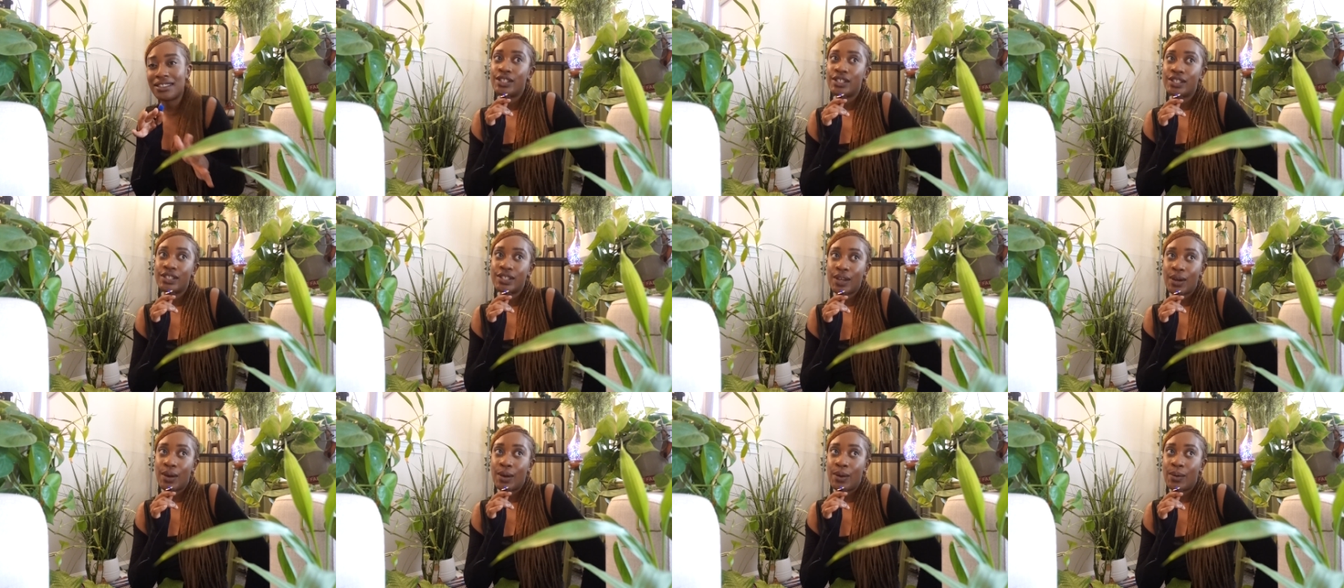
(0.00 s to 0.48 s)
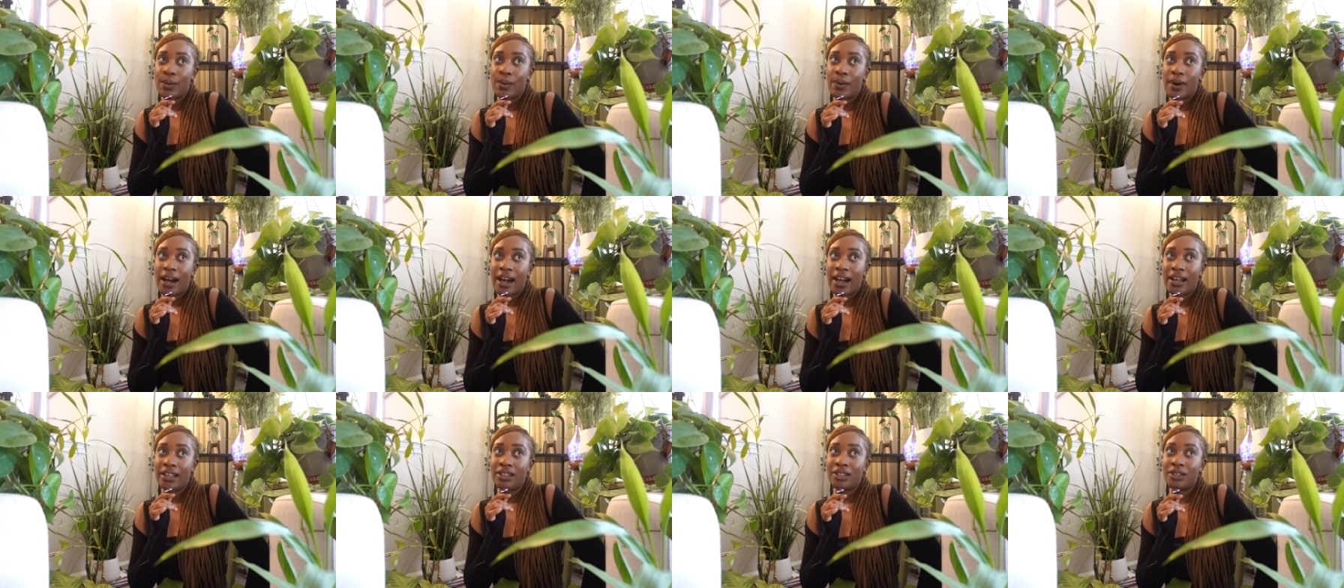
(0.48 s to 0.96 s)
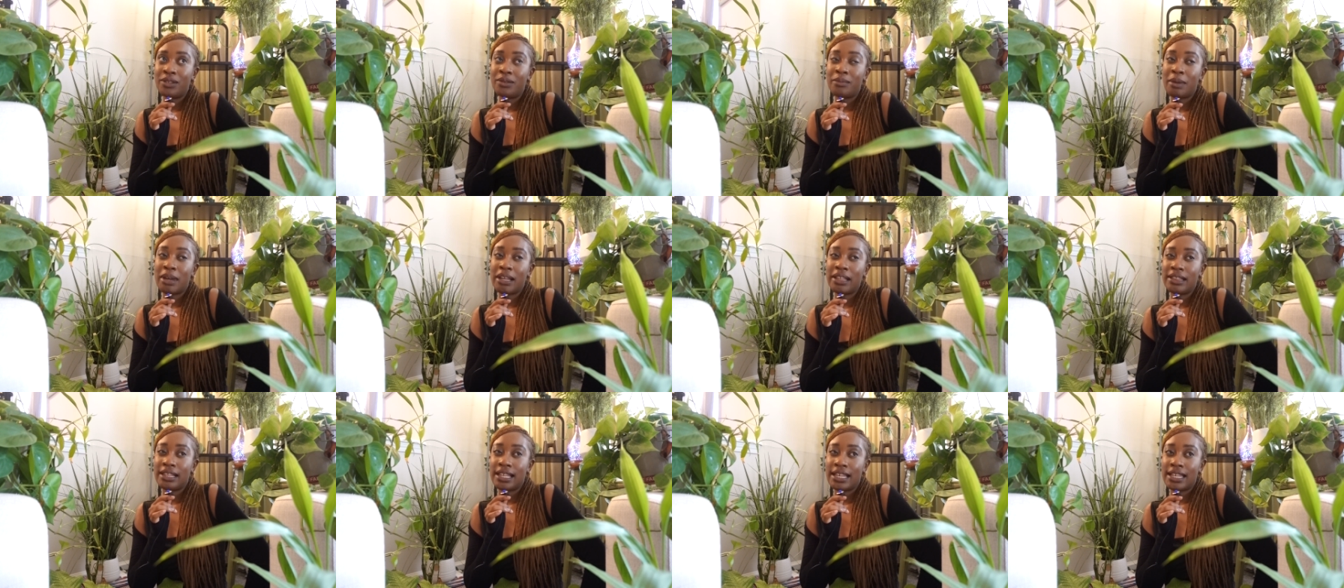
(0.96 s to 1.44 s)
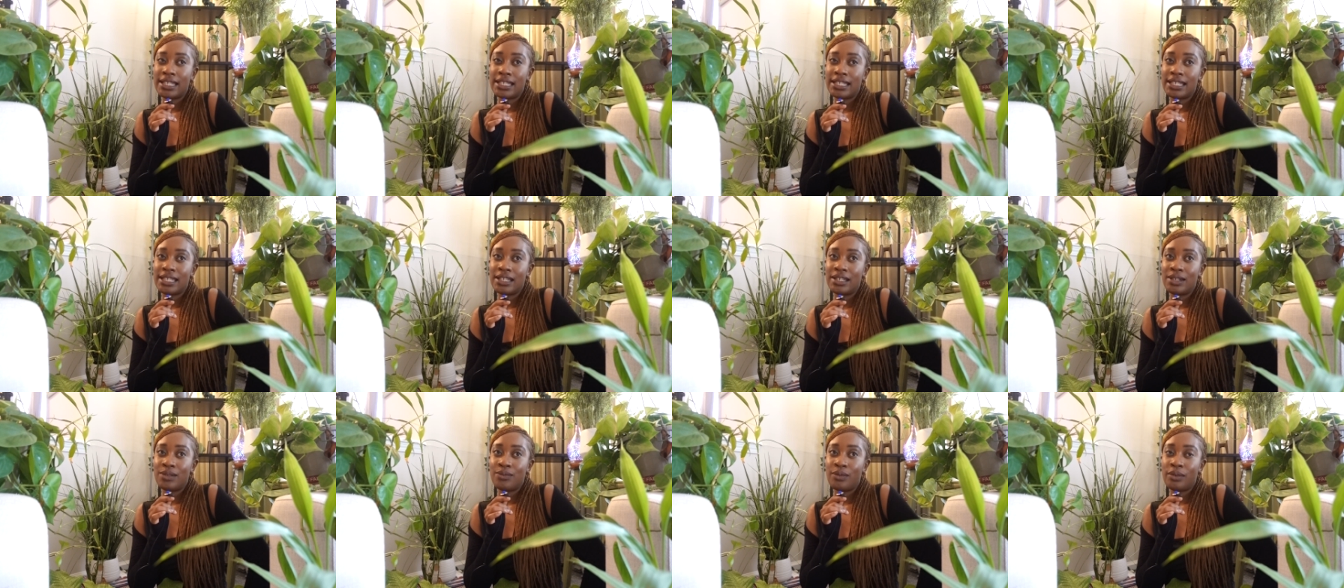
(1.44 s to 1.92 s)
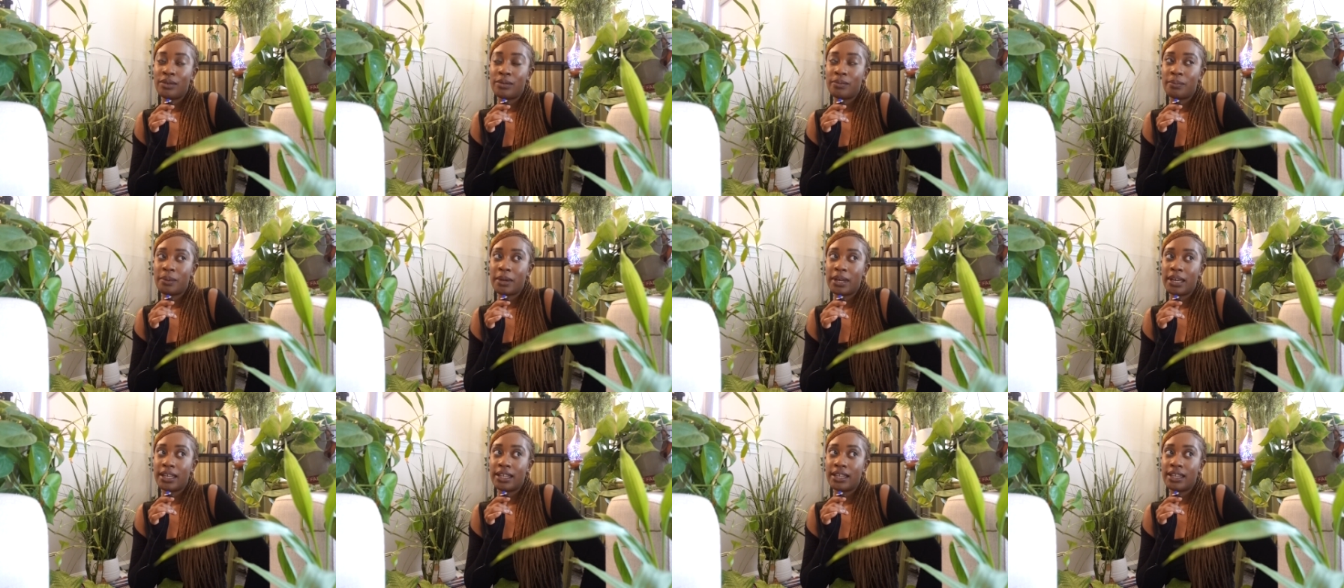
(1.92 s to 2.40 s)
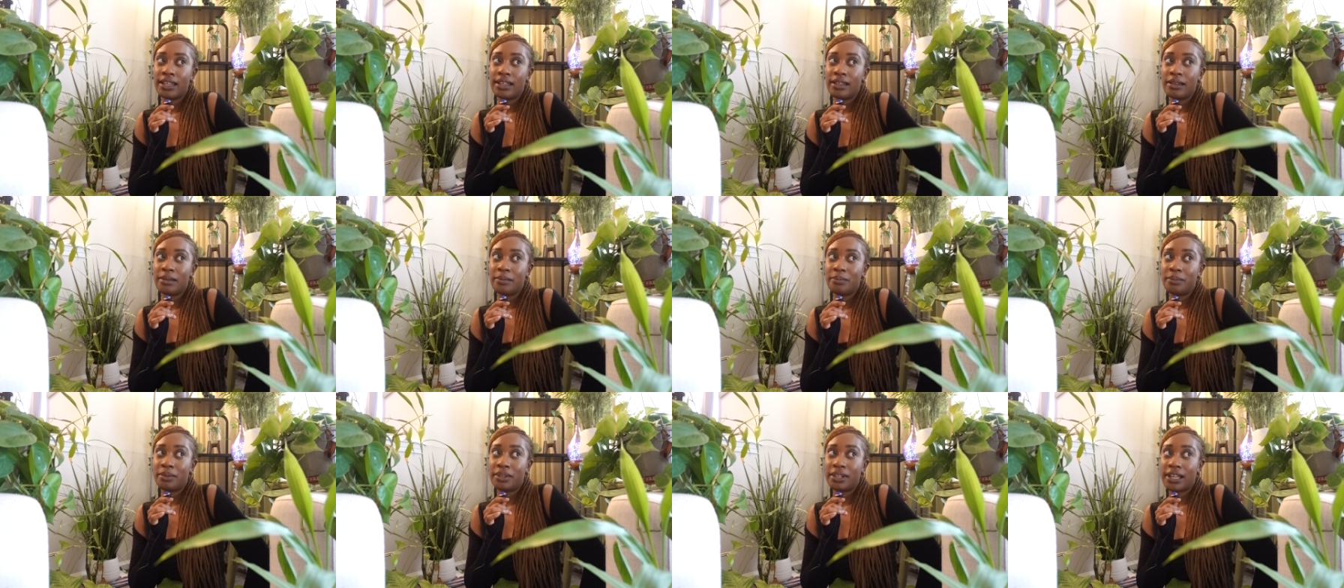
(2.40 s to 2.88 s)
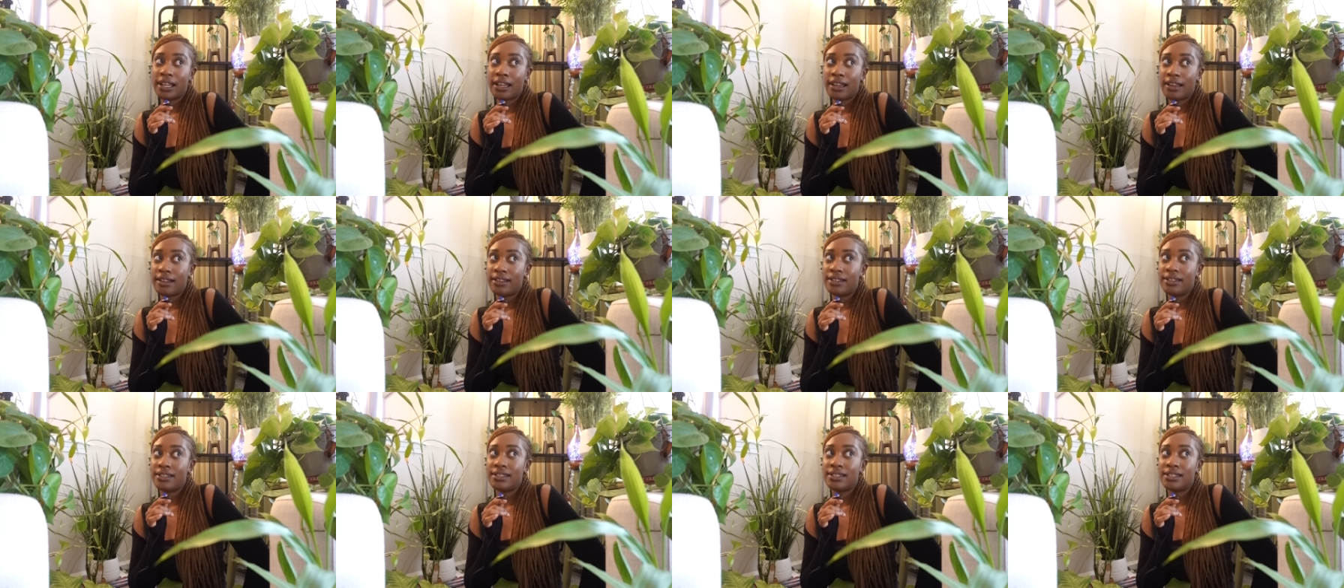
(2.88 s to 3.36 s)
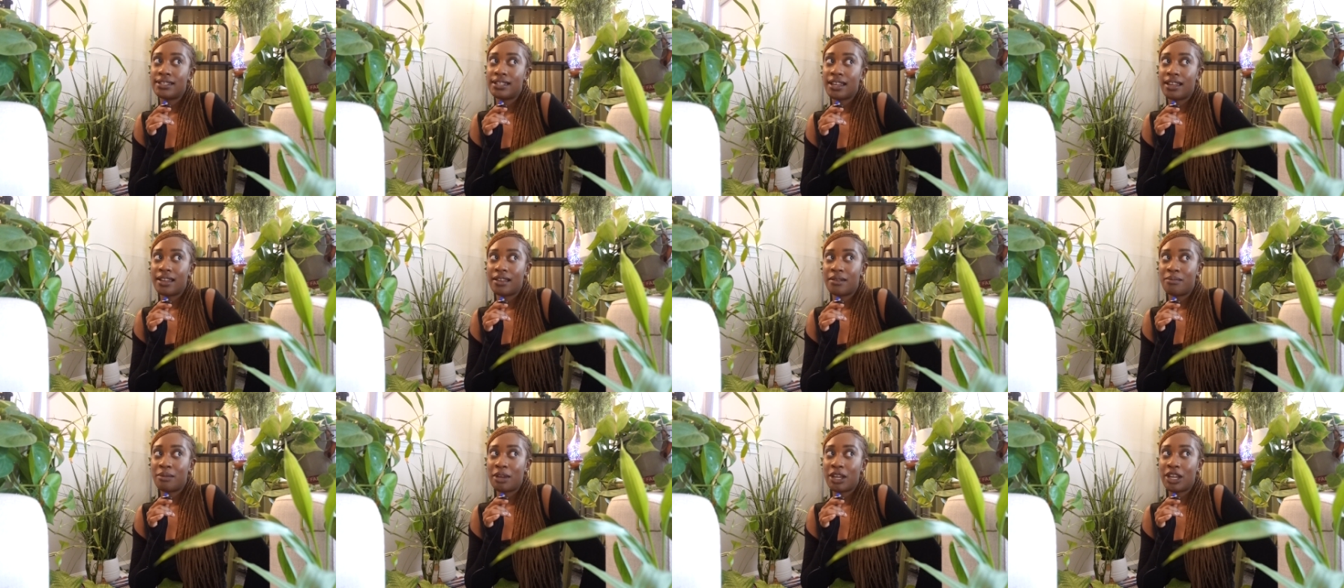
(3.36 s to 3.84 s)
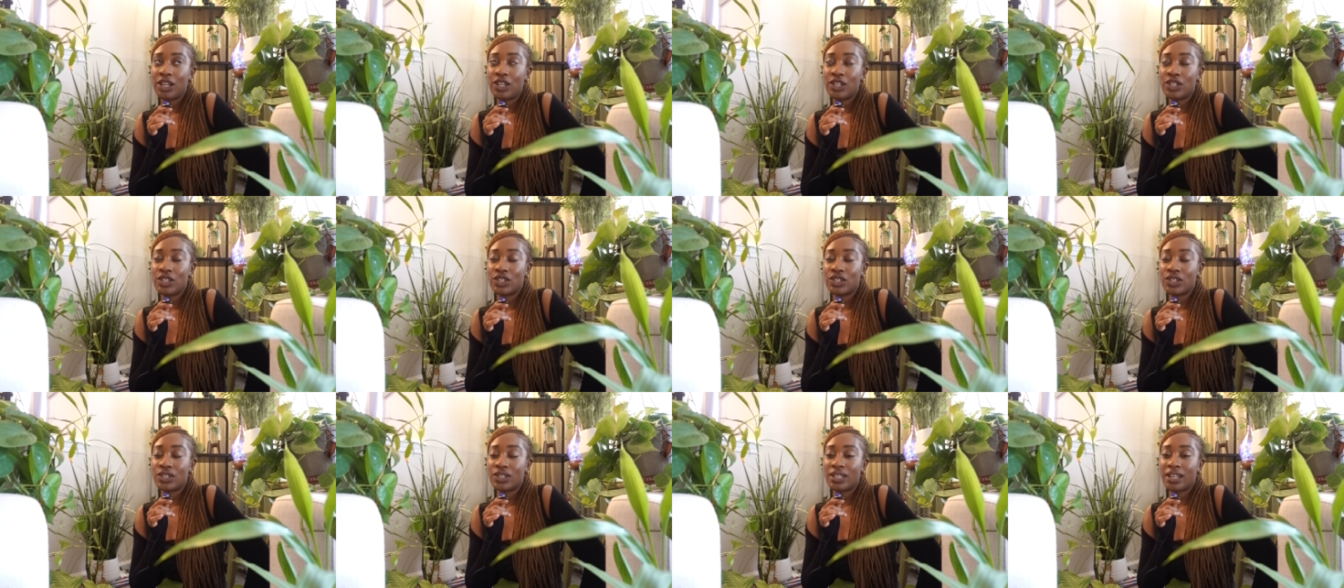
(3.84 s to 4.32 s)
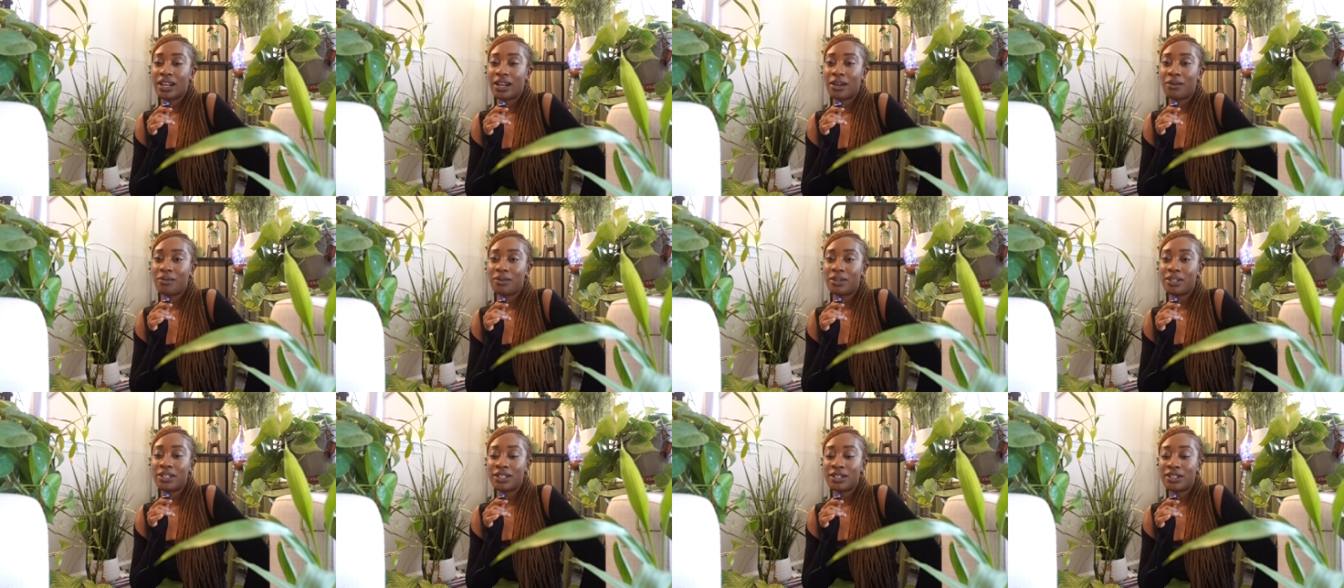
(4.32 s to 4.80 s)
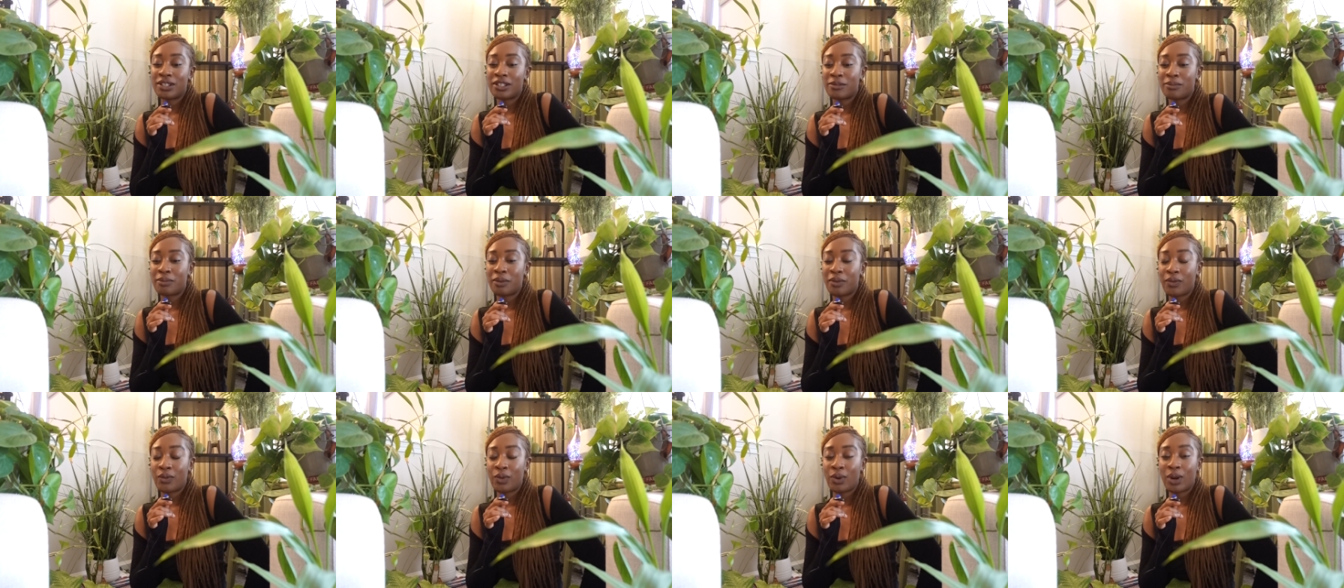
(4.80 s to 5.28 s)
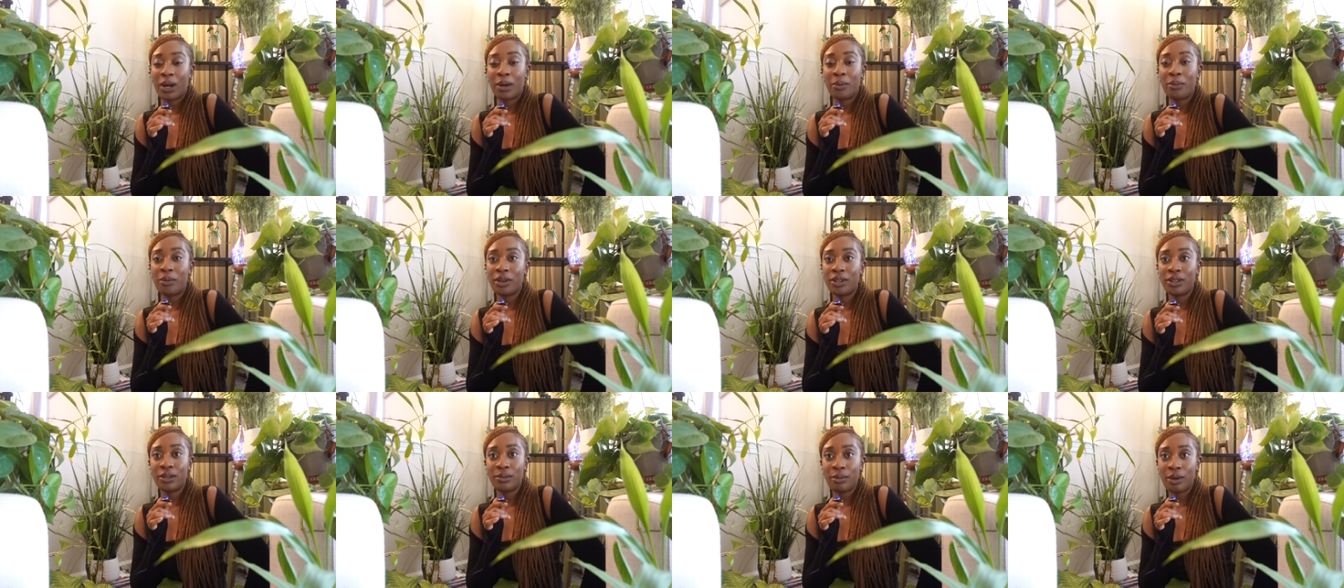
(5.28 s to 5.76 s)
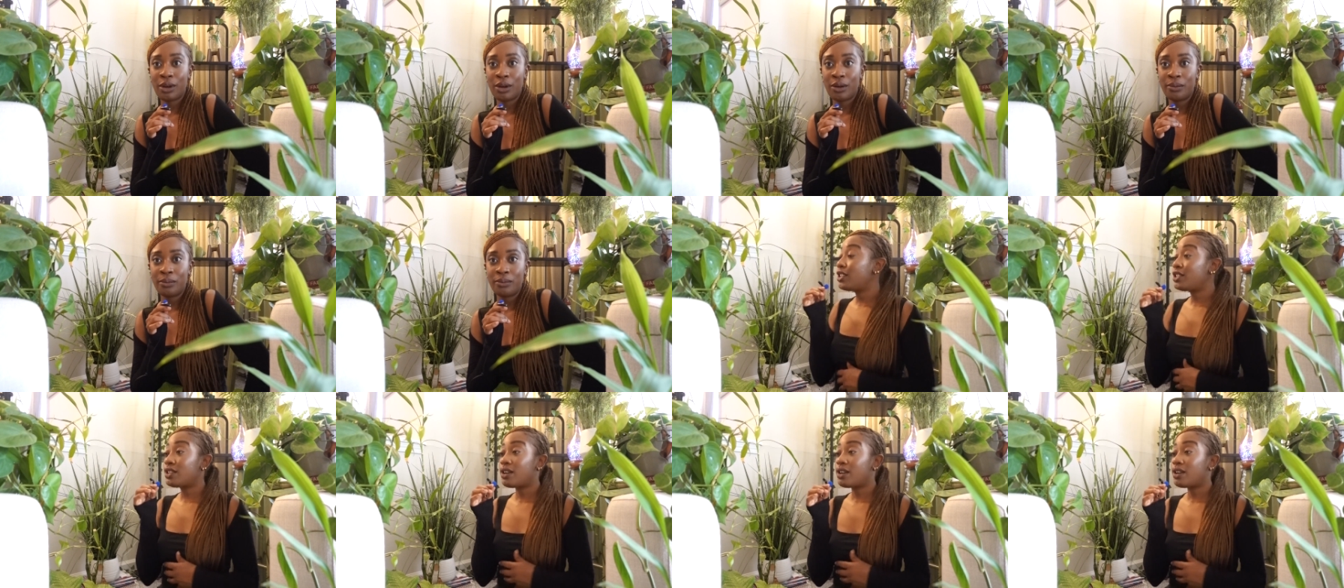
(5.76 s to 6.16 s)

So I learned my lesson with picking plants and making sure that I research before I bring them home.